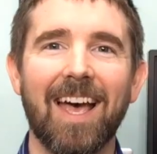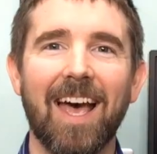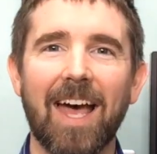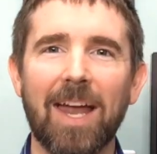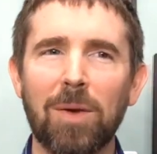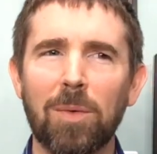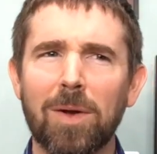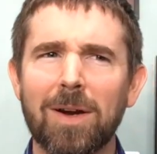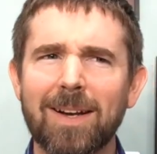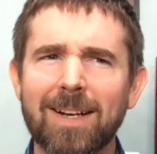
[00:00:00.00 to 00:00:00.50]

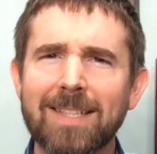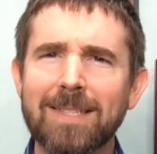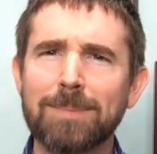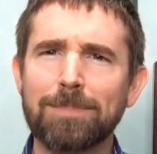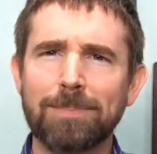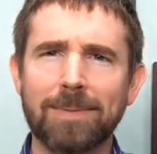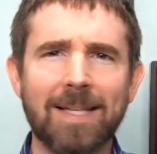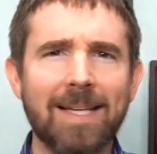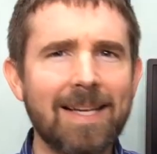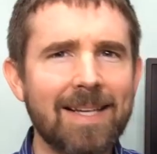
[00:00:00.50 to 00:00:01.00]
And I wanted to
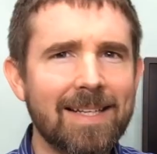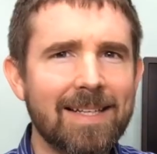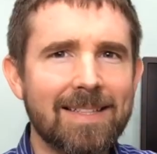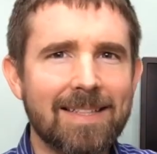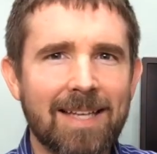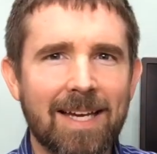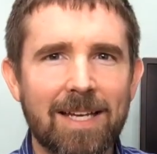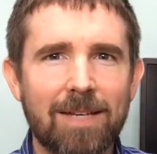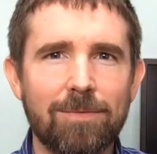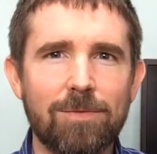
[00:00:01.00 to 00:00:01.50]
explain
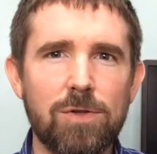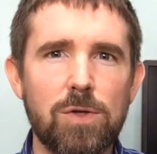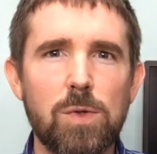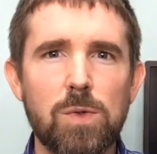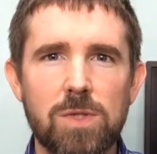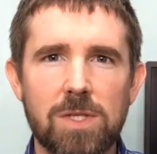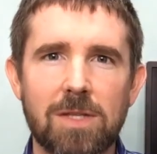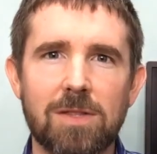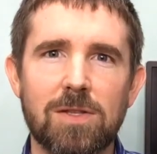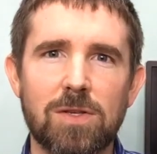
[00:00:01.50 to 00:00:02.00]
it kind of
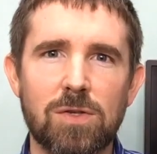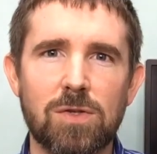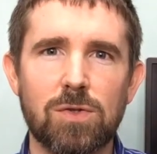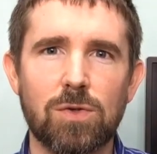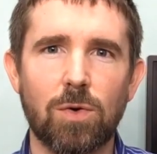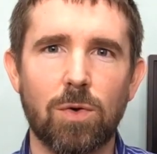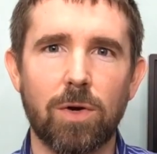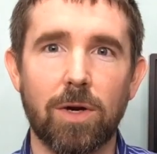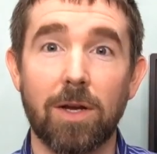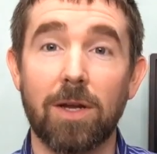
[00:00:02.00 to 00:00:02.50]
using this
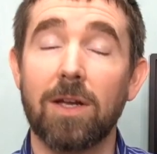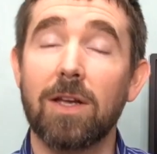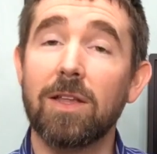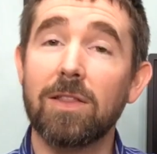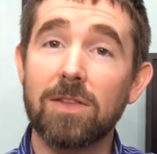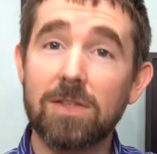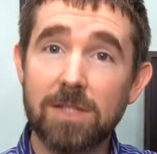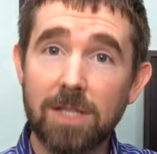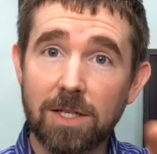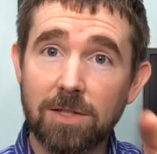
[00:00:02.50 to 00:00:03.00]
story.
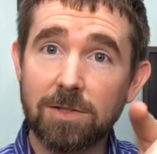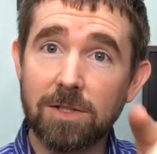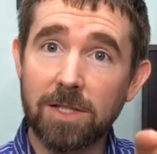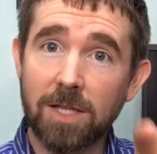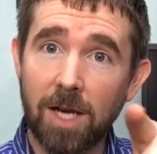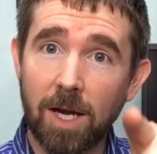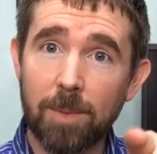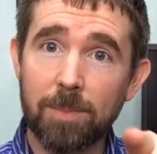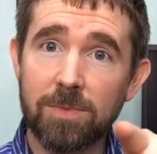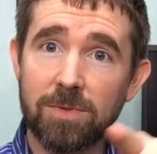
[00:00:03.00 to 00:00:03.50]
This actually
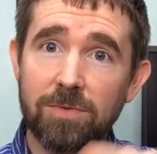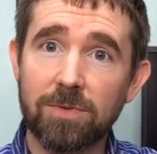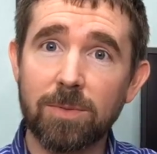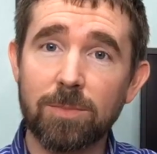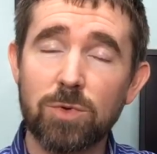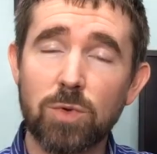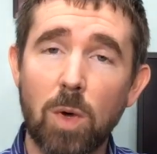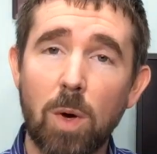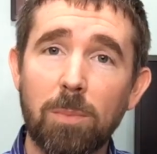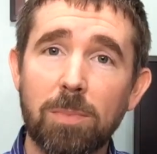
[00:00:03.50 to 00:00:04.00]
comes
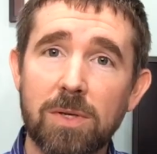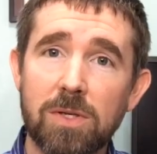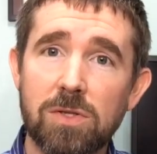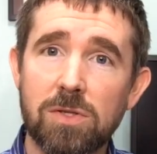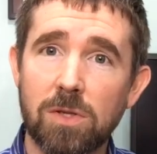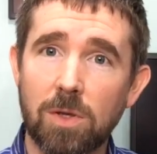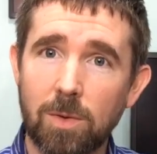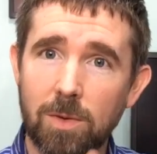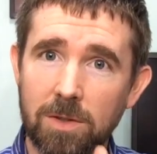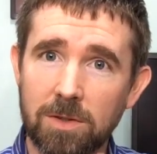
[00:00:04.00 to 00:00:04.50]
from João
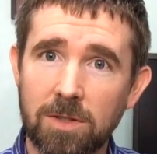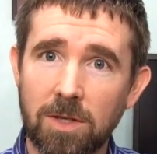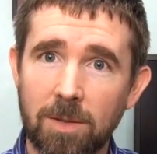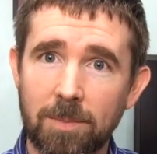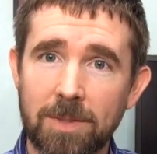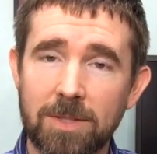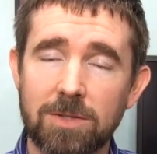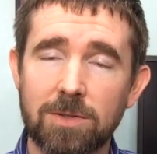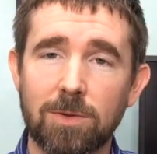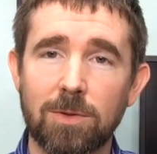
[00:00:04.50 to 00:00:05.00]
Pessoa,
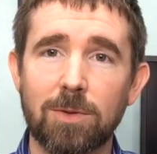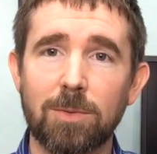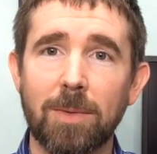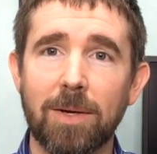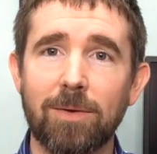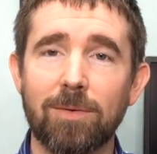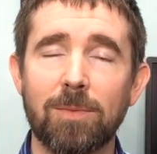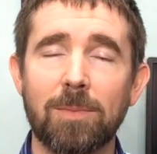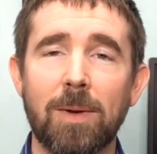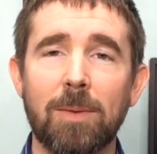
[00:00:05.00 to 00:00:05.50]
Thomas, so you
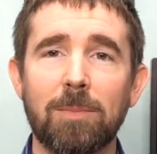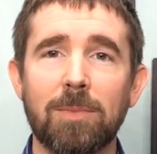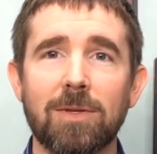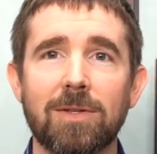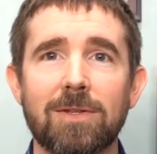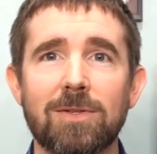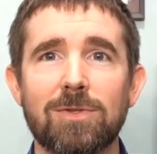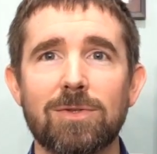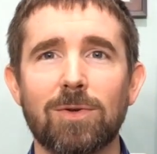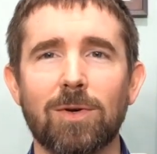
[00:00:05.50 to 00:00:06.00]
might remember
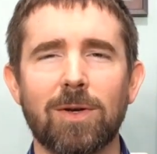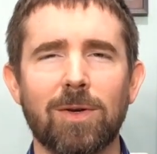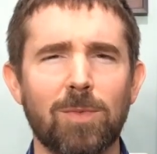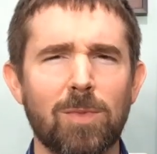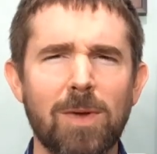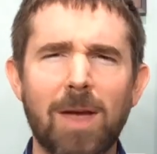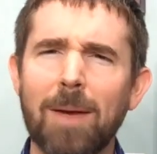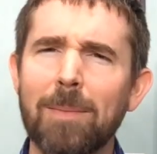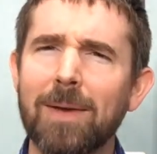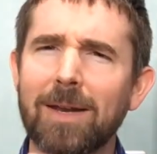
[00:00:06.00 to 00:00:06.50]
this story.
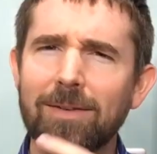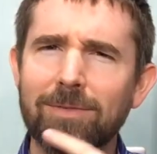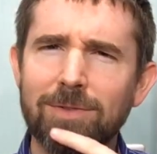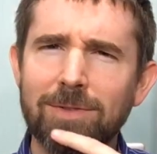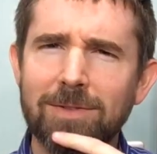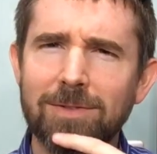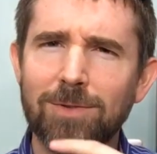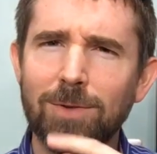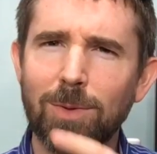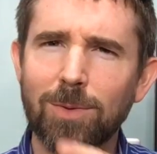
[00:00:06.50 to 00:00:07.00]
Well, I might have
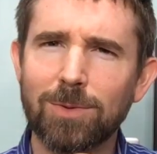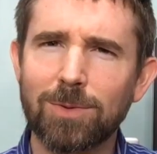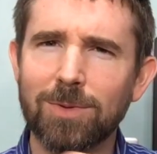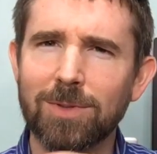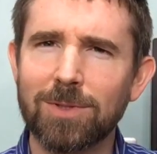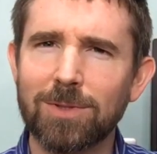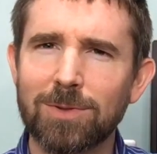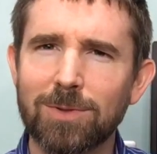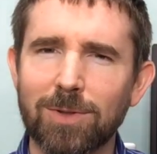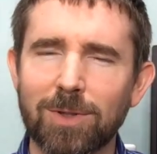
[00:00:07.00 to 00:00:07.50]
told you
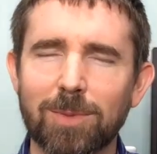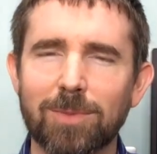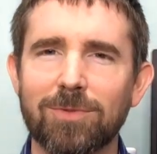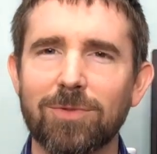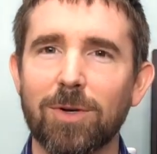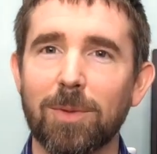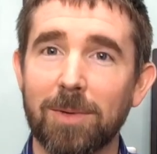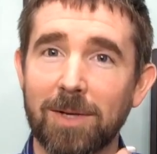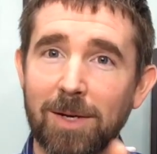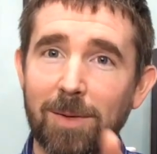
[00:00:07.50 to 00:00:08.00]
this story
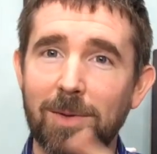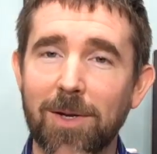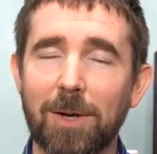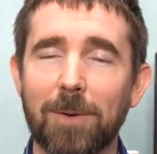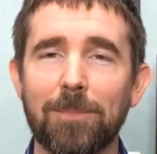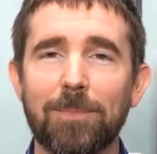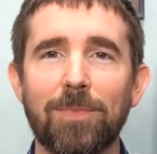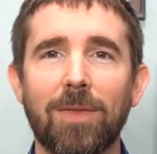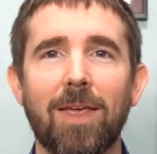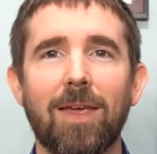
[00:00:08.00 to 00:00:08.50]
before, but here we
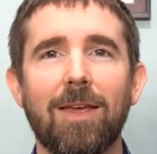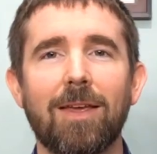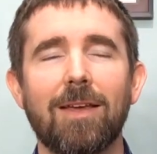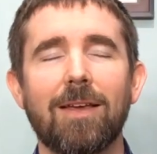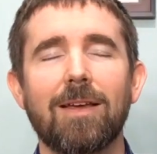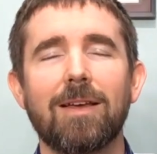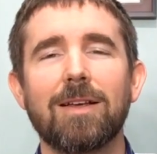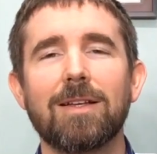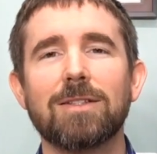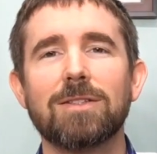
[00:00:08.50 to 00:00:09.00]
go.
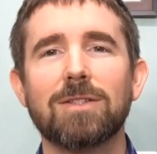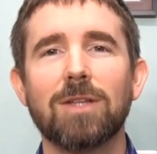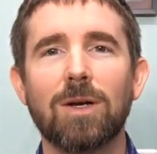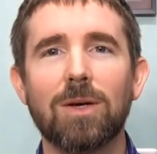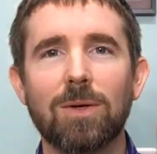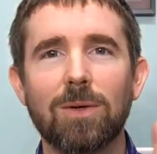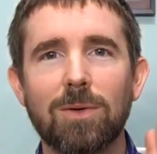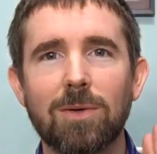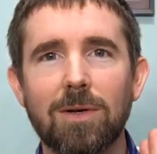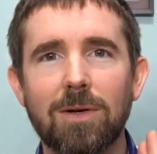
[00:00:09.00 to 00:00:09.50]

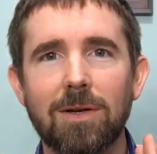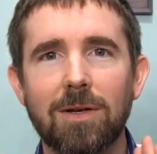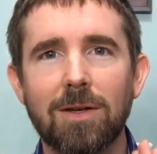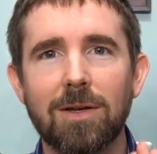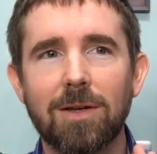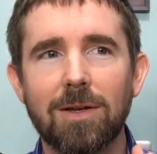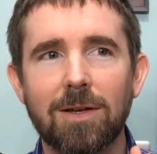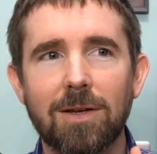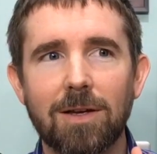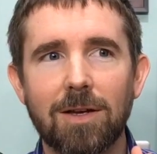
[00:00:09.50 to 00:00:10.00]
So,
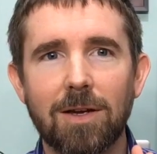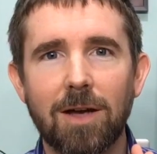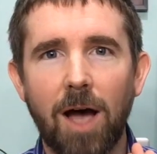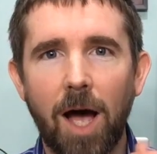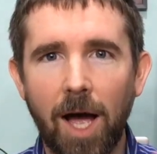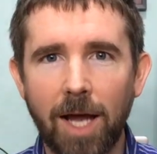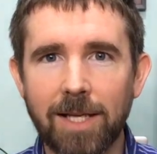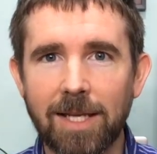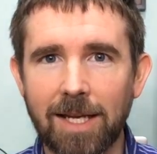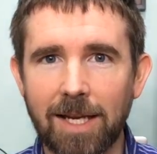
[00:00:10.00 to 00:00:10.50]

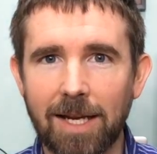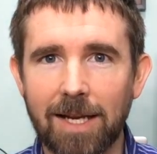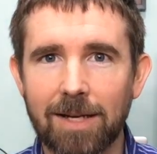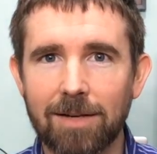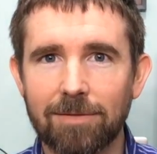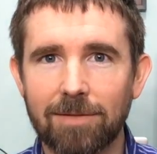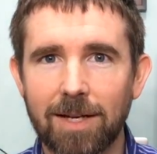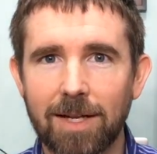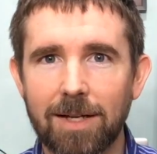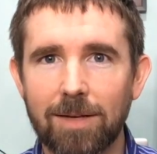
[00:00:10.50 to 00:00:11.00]
honey,
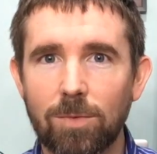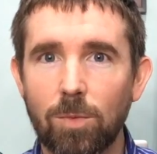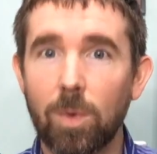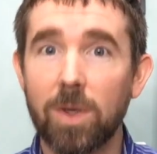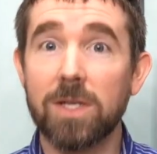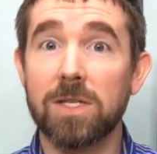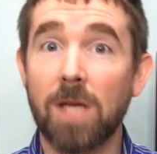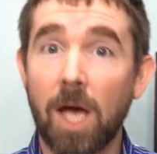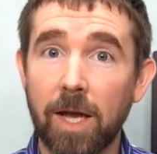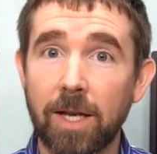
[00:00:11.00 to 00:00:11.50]
right?
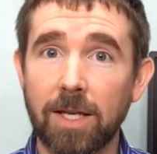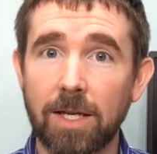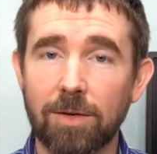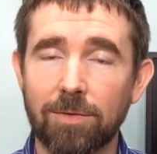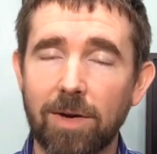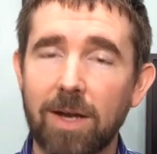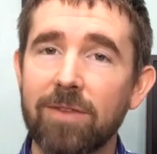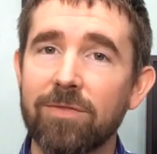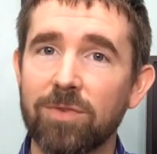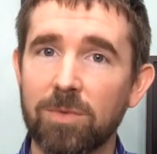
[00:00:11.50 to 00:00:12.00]
What is honey,
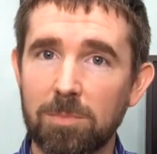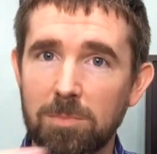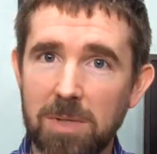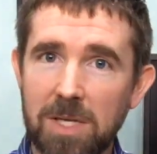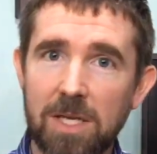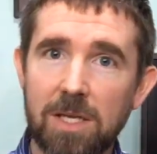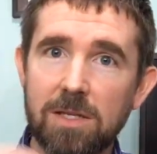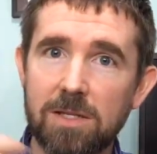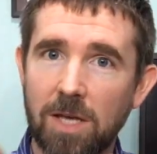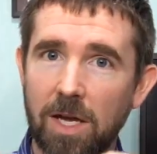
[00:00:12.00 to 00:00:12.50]
right? From
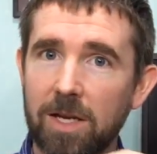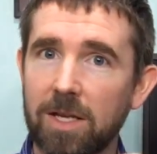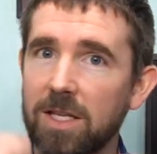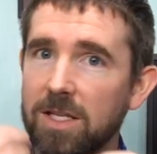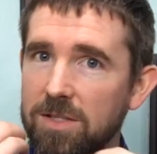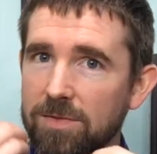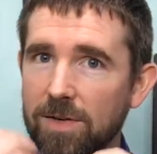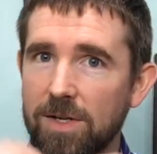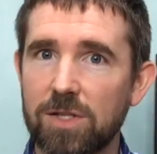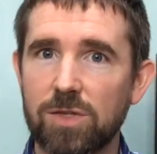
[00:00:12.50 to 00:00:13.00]
bees, honey,
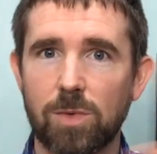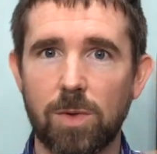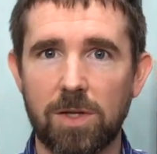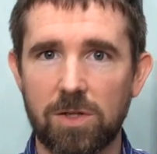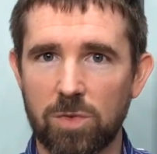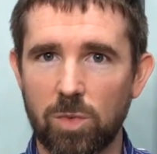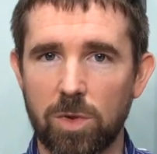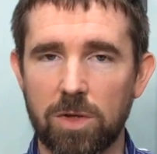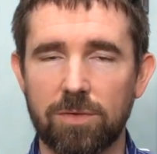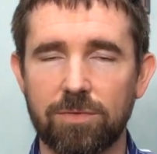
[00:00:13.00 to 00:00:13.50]
it's very sweet,
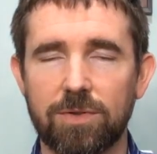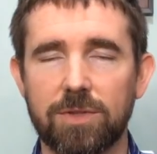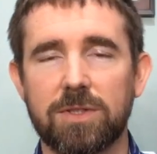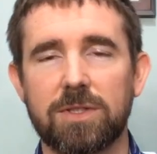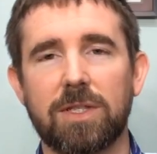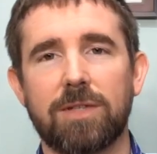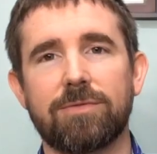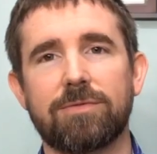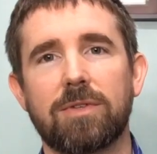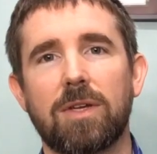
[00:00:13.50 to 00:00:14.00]
it's wonderful
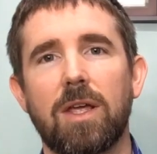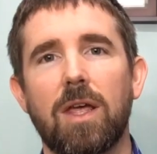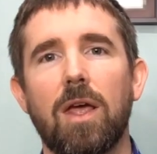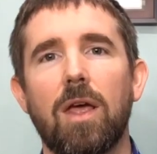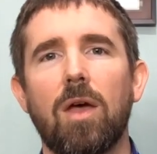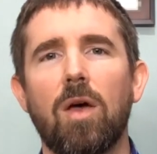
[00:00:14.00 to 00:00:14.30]
stuff.